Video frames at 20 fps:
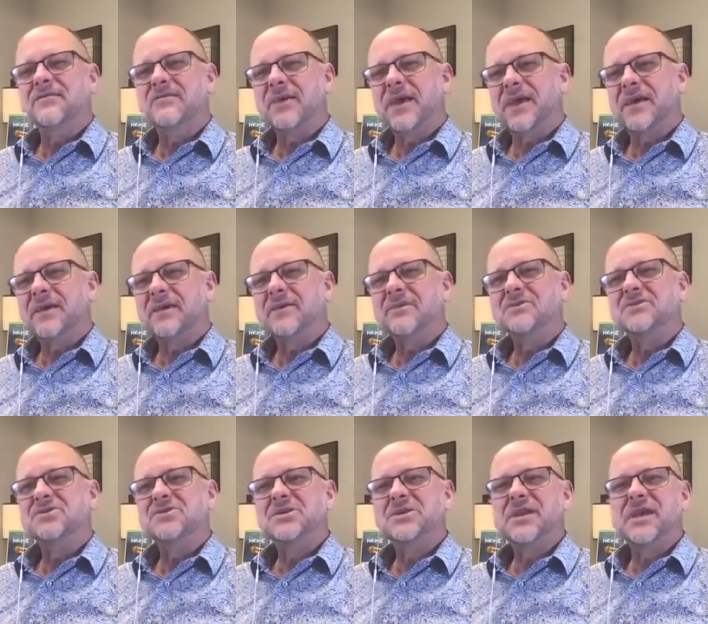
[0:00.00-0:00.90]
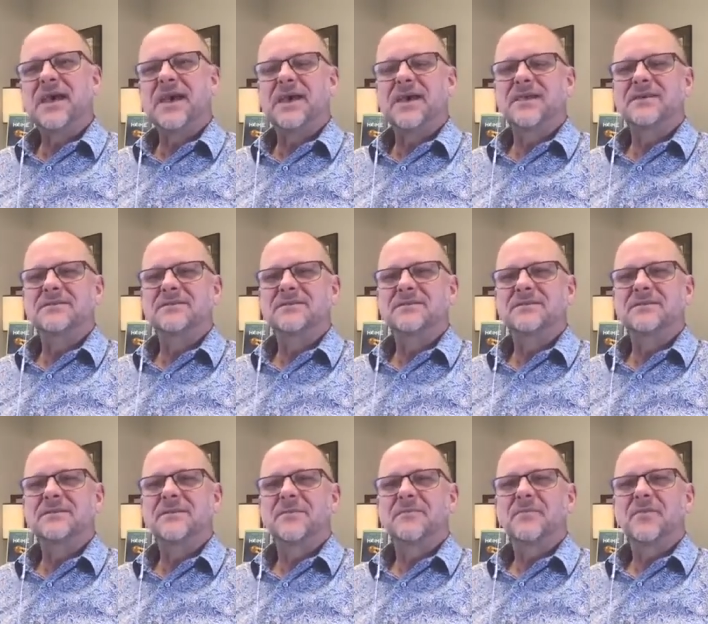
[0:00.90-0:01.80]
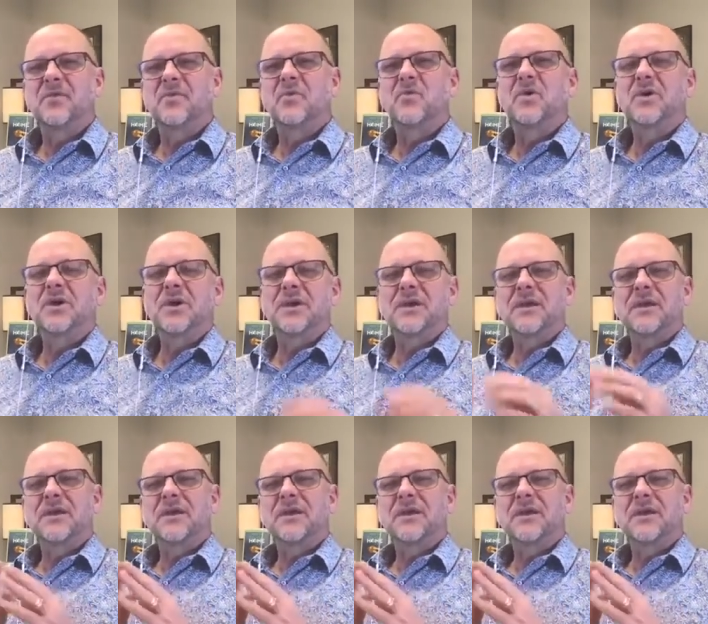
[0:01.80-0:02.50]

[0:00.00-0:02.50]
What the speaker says: LGS. We're going to